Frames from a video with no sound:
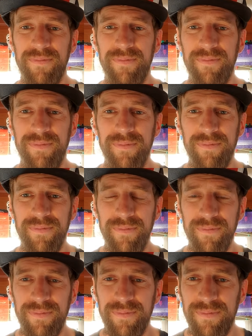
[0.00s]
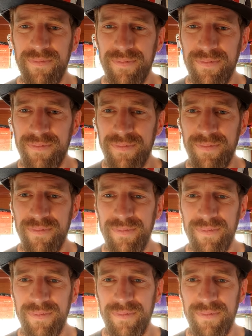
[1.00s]

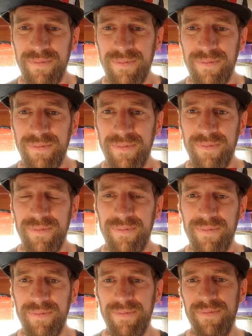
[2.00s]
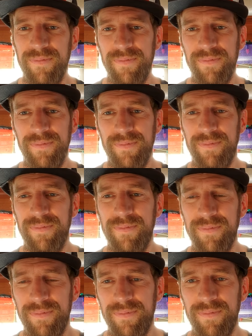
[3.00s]

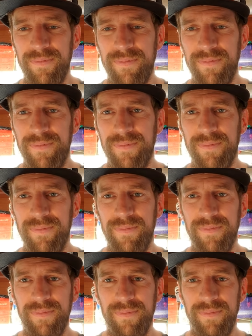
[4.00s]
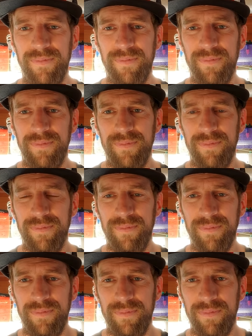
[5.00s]

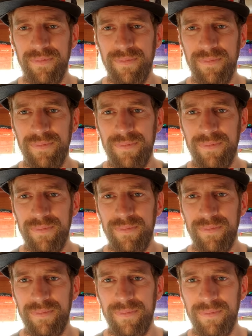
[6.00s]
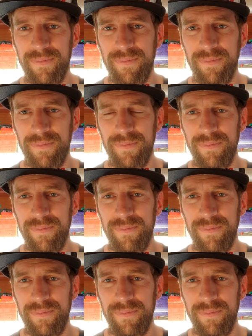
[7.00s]
(silent)